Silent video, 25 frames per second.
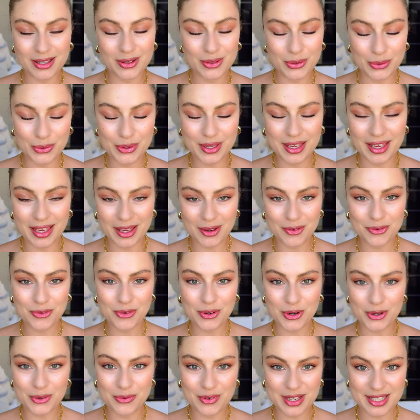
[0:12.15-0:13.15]
looking
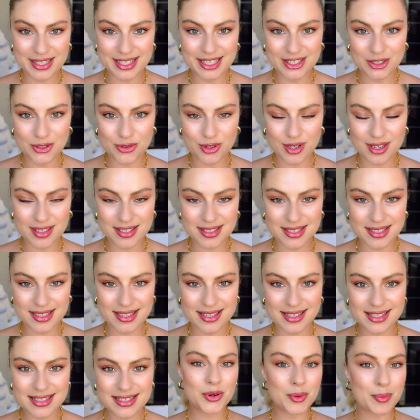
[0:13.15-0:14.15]
for wedding
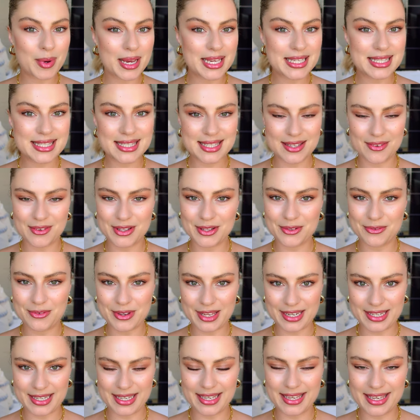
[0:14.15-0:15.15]
dresses for my civil
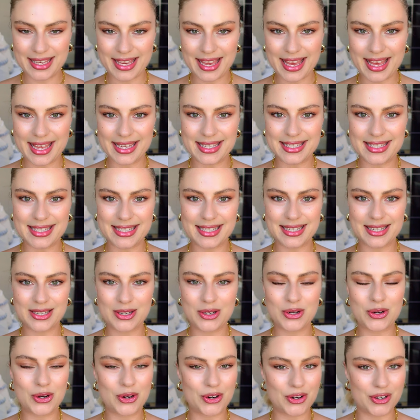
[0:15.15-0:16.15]
wedding at the
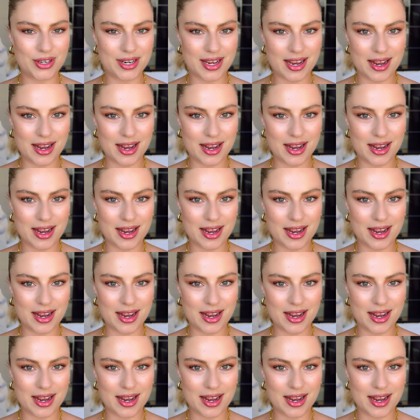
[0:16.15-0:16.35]
courthouse.